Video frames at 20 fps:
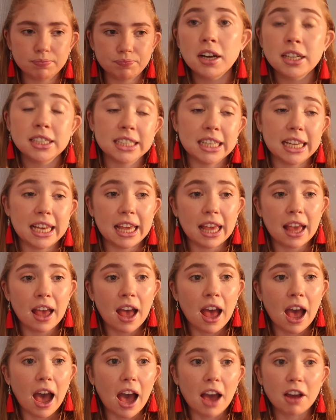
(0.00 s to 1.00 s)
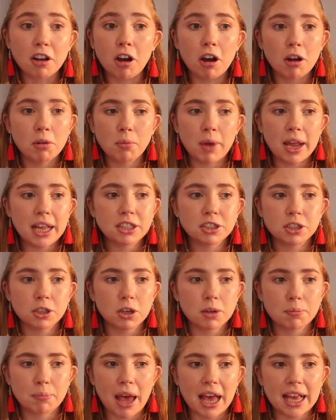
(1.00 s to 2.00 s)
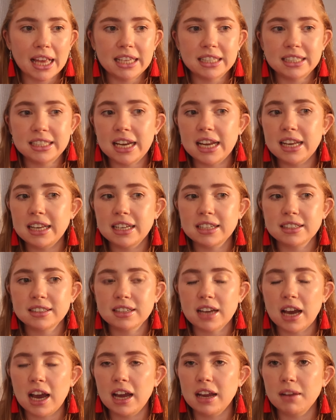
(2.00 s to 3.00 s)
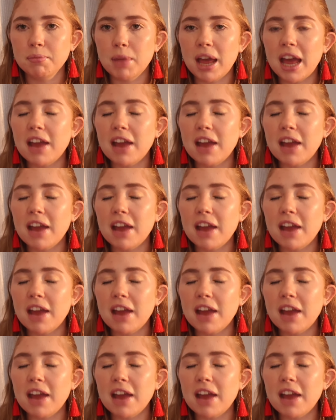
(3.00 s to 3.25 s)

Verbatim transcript: Honestly, I can't wait to look back in 10 years' time